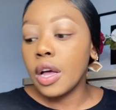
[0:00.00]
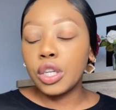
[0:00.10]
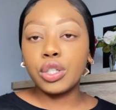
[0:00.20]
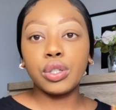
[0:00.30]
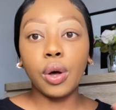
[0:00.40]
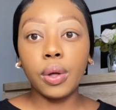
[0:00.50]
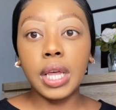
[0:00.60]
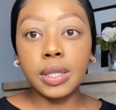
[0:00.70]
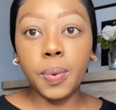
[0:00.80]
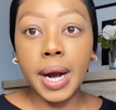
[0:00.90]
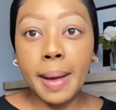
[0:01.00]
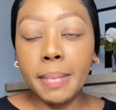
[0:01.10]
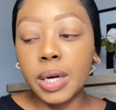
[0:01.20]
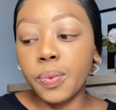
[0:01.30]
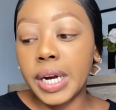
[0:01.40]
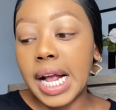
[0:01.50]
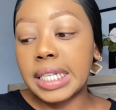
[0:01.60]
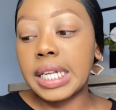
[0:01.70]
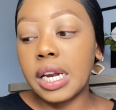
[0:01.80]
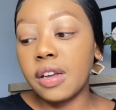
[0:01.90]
So that's what I meant when I said,